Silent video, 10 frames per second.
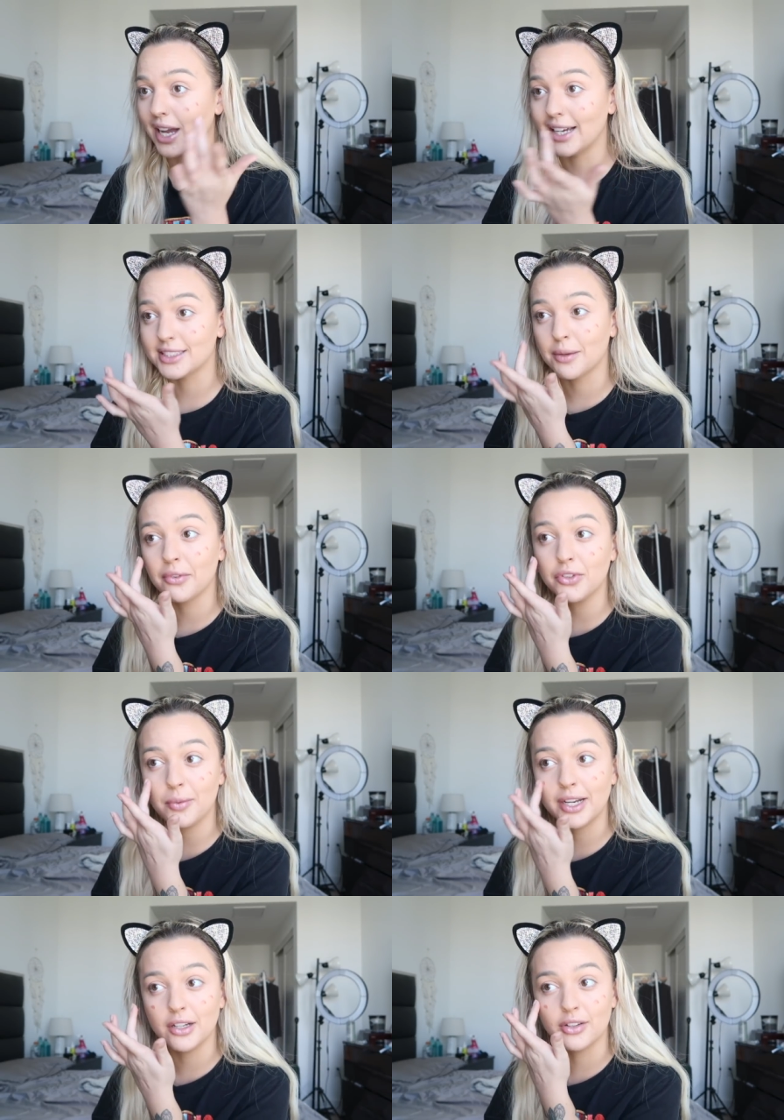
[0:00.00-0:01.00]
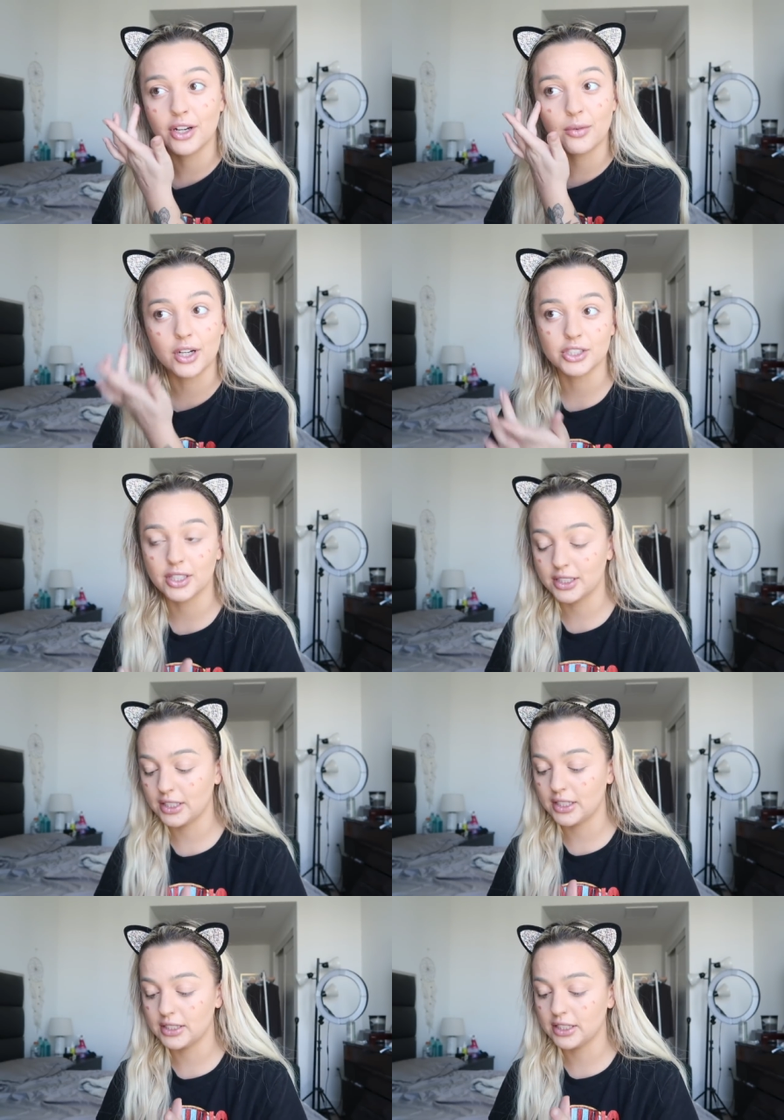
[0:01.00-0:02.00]
as some of you might know that are watching this,
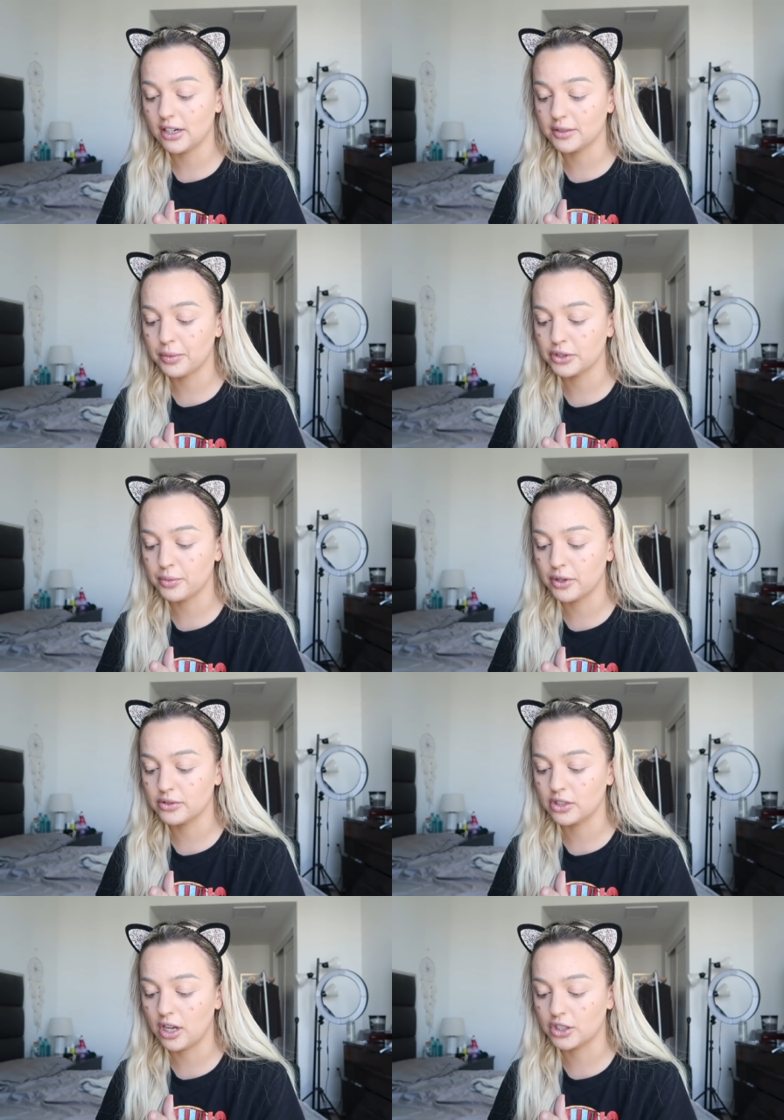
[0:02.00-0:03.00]
EDC got postponed till